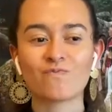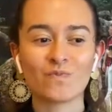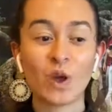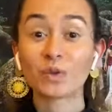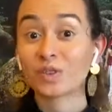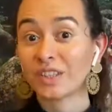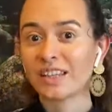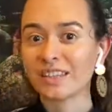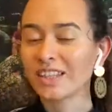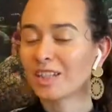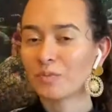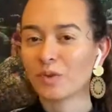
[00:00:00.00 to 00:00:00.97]

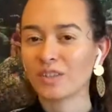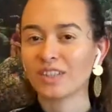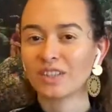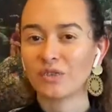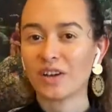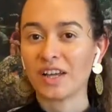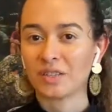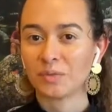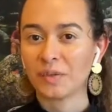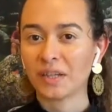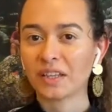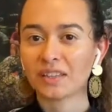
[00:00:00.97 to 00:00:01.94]
outstanding positive
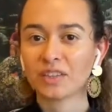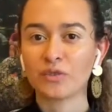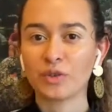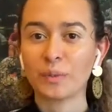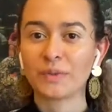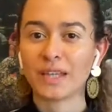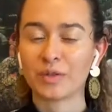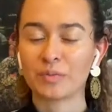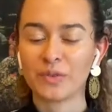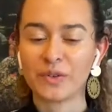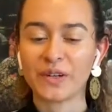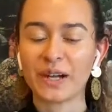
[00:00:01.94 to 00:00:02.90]
aspect from that
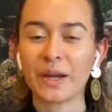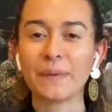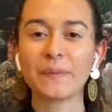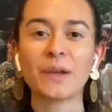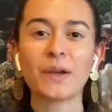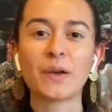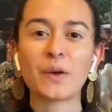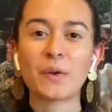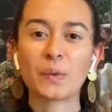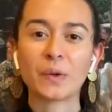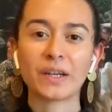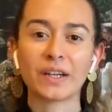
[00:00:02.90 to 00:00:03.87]
program
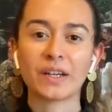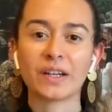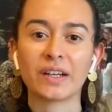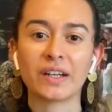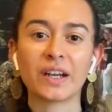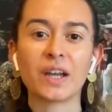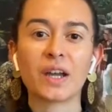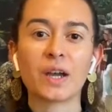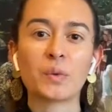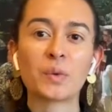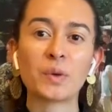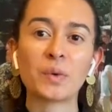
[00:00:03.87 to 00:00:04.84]
where
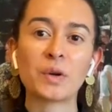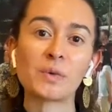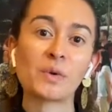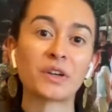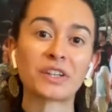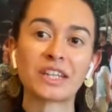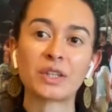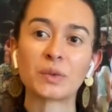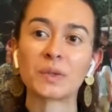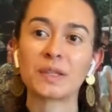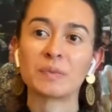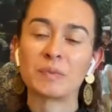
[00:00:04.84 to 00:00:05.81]
we were working
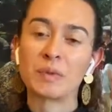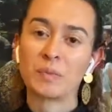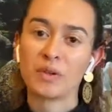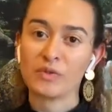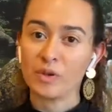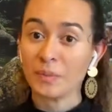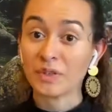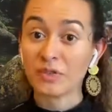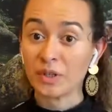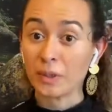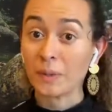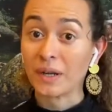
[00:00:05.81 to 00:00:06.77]
with people from
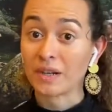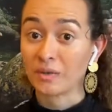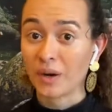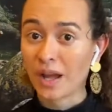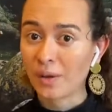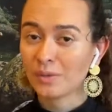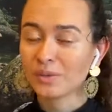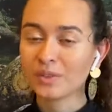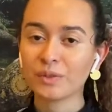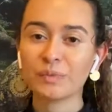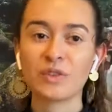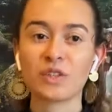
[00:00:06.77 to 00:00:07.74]
different backgrounds,
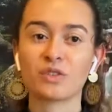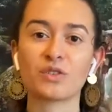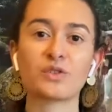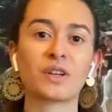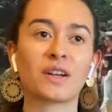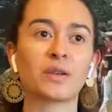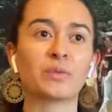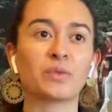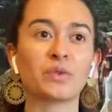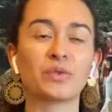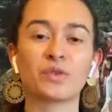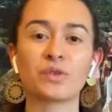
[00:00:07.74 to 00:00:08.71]
so you can
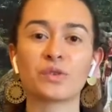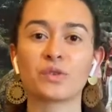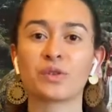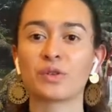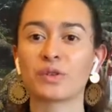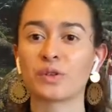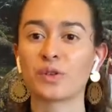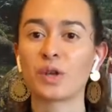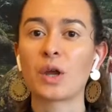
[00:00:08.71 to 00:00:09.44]
improve your